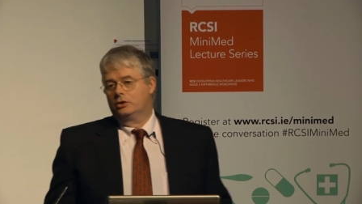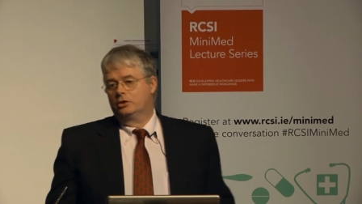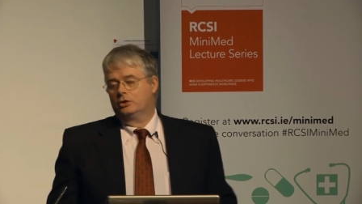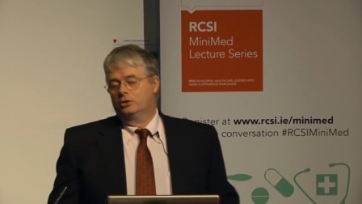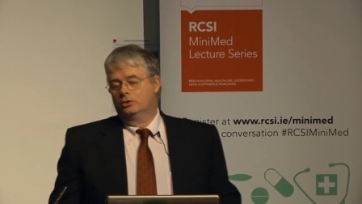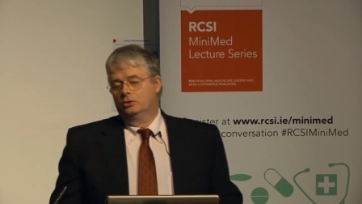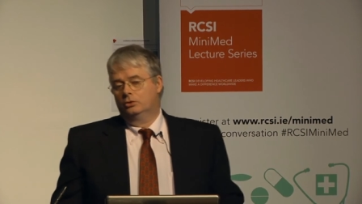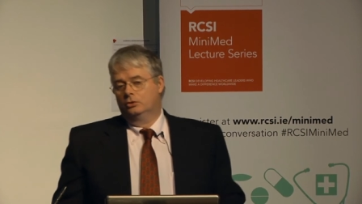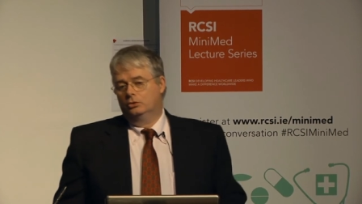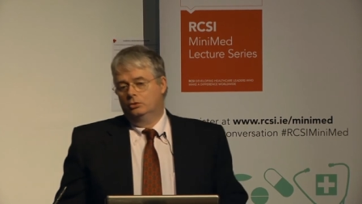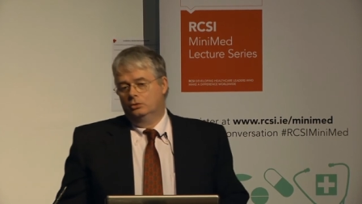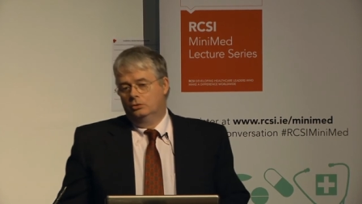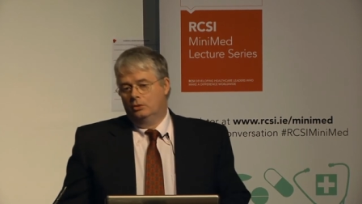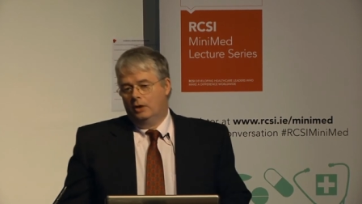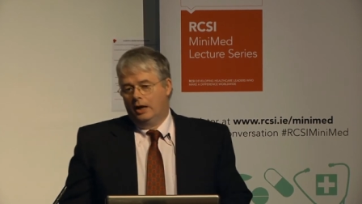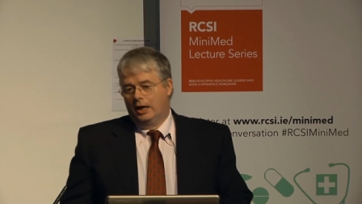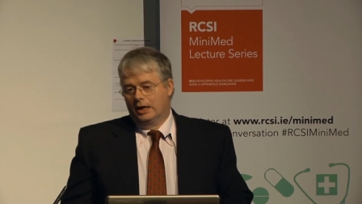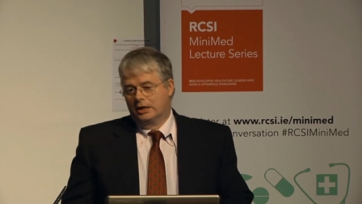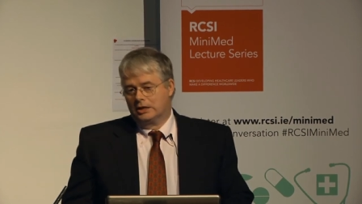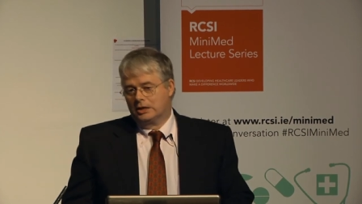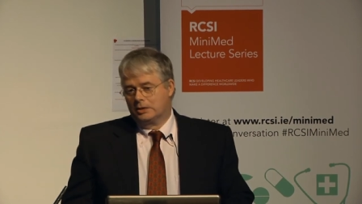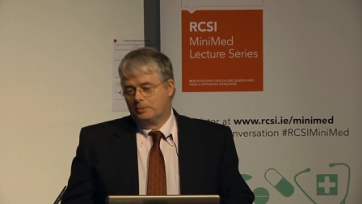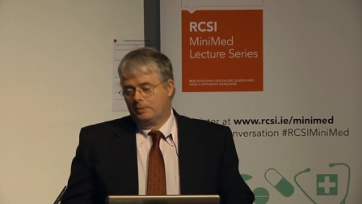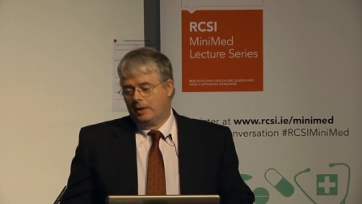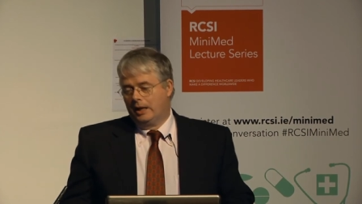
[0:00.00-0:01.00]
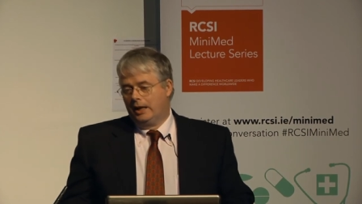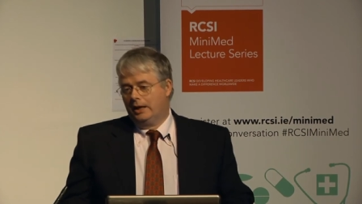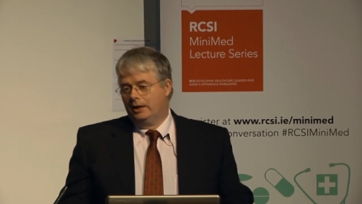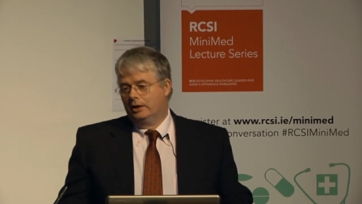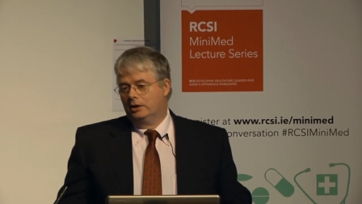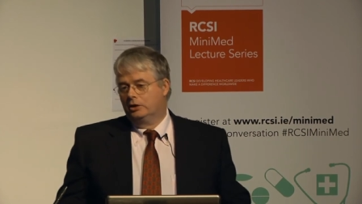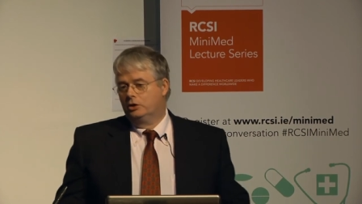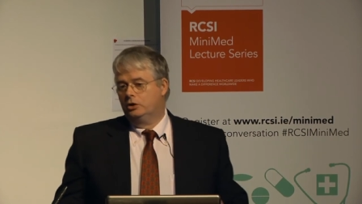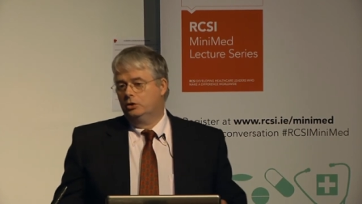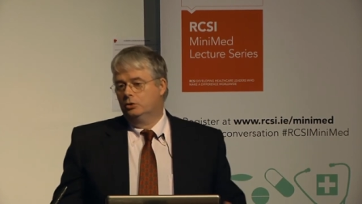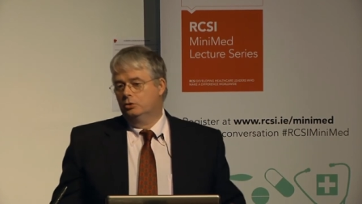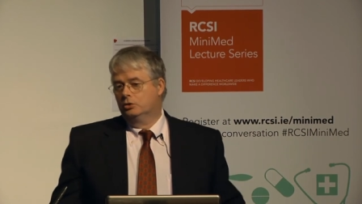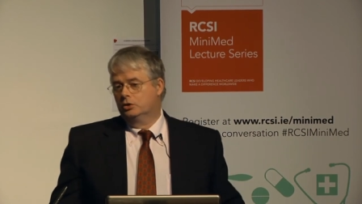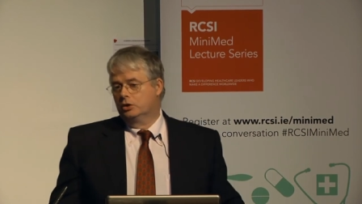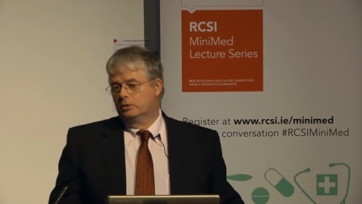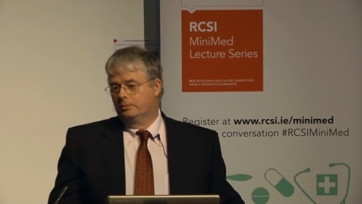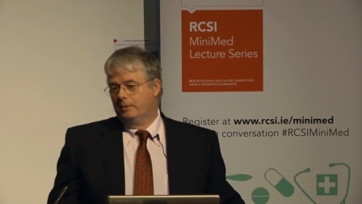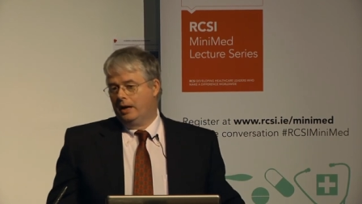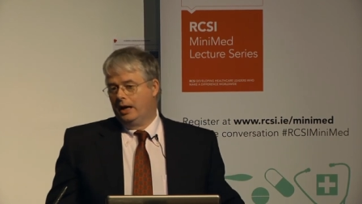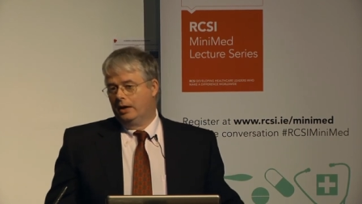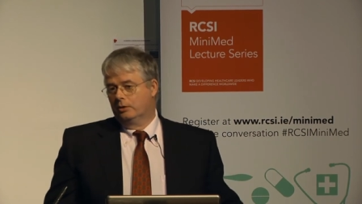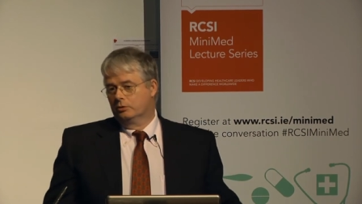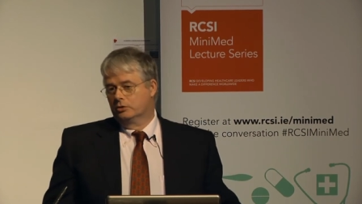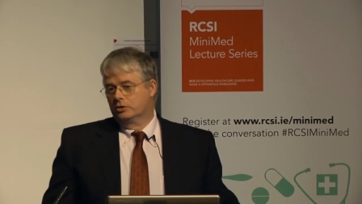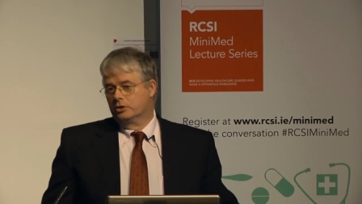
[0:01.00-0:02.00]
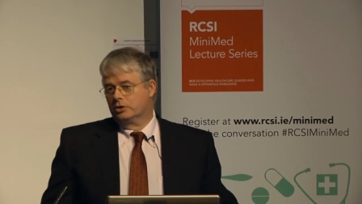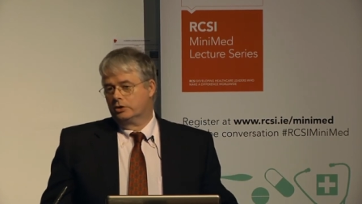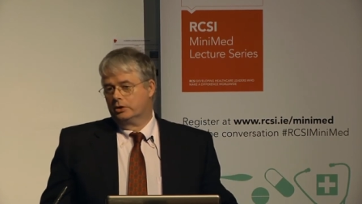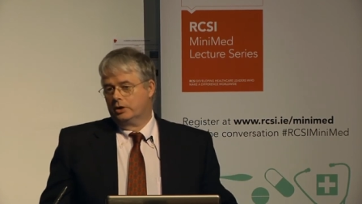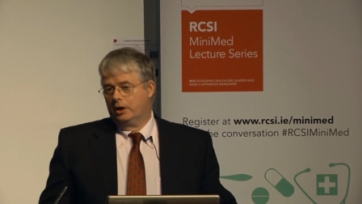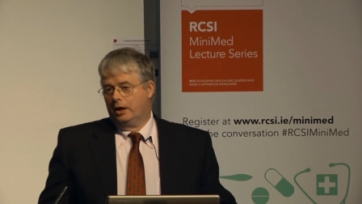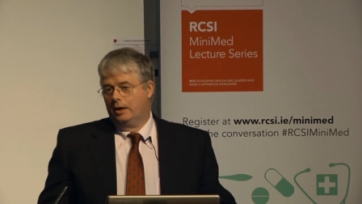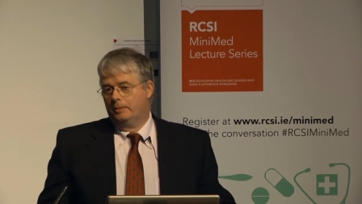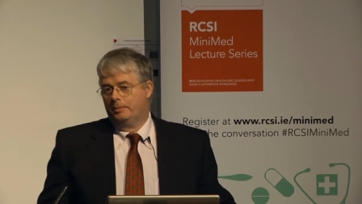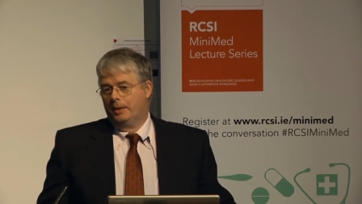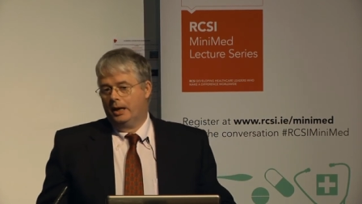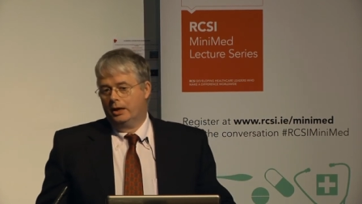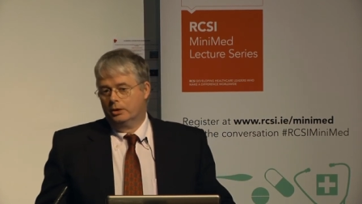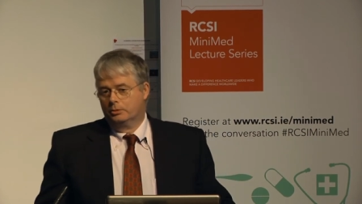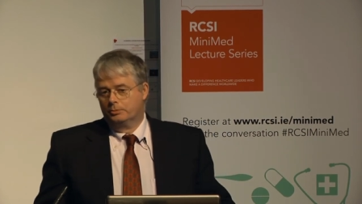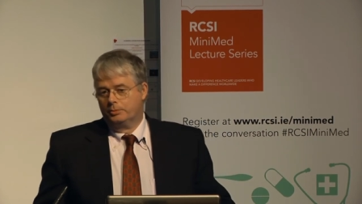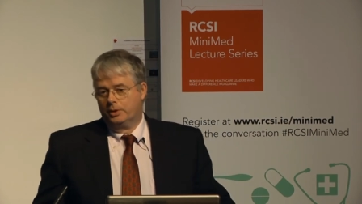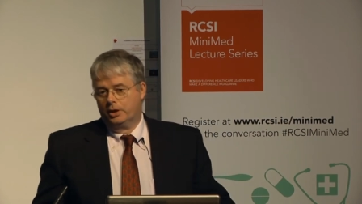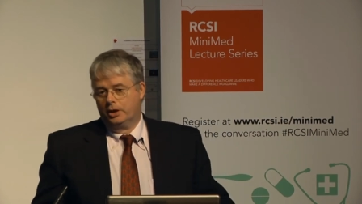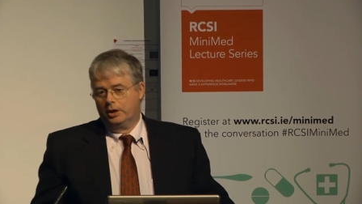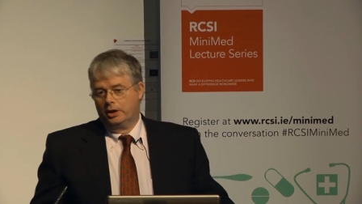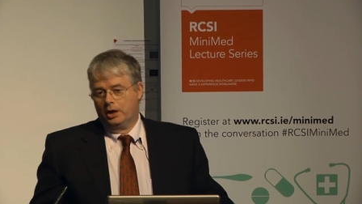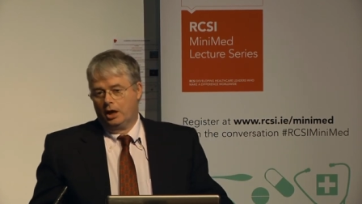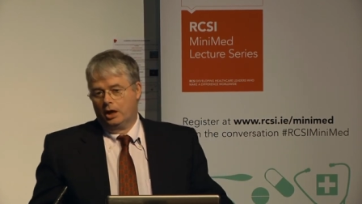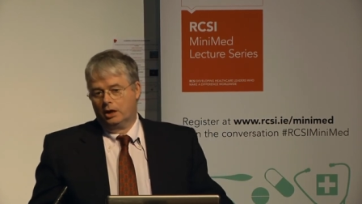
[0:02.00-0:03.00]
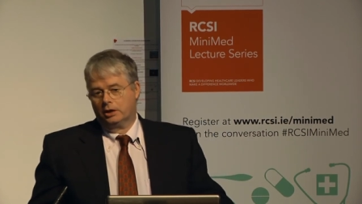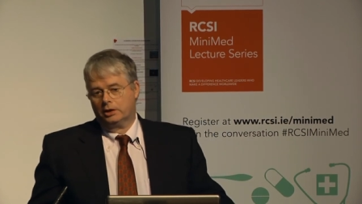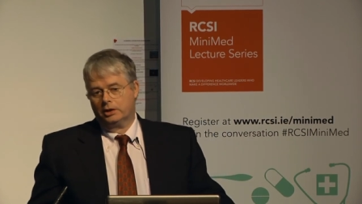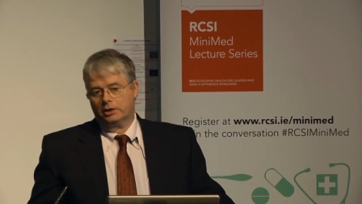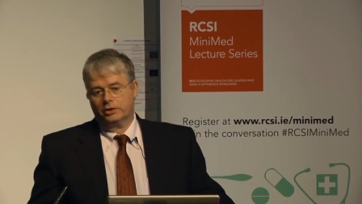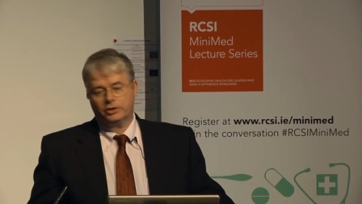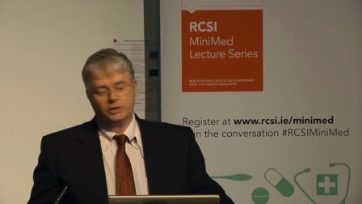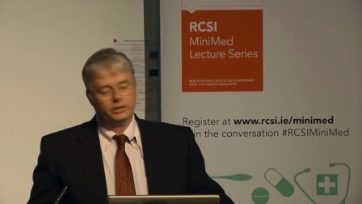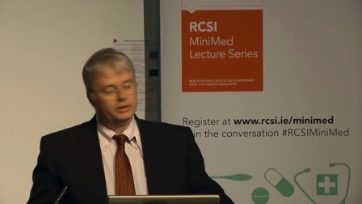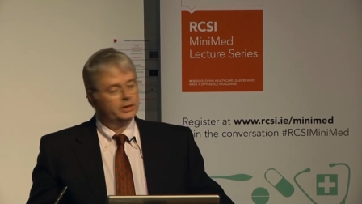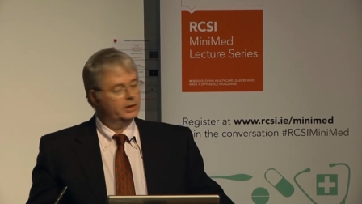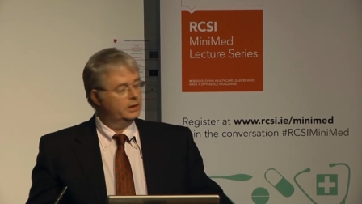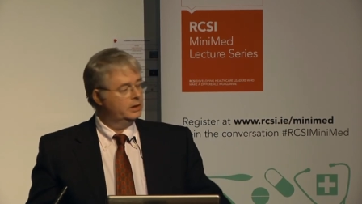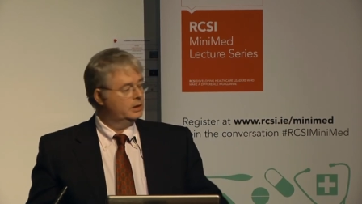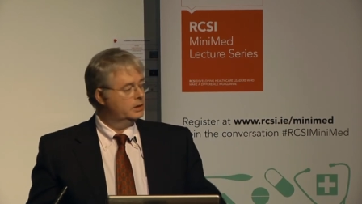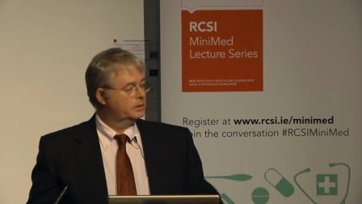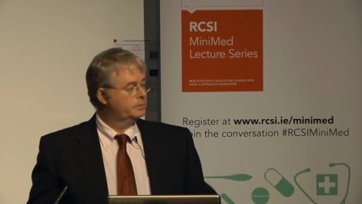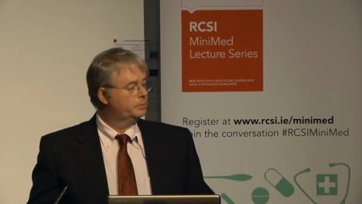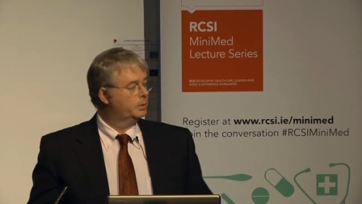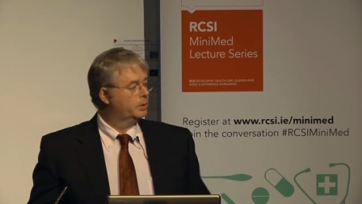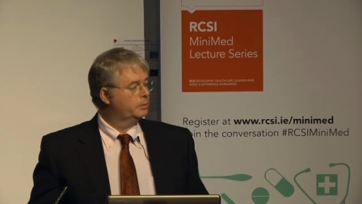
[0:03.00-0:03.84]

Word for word: to explain a huge amount about periodontal disease,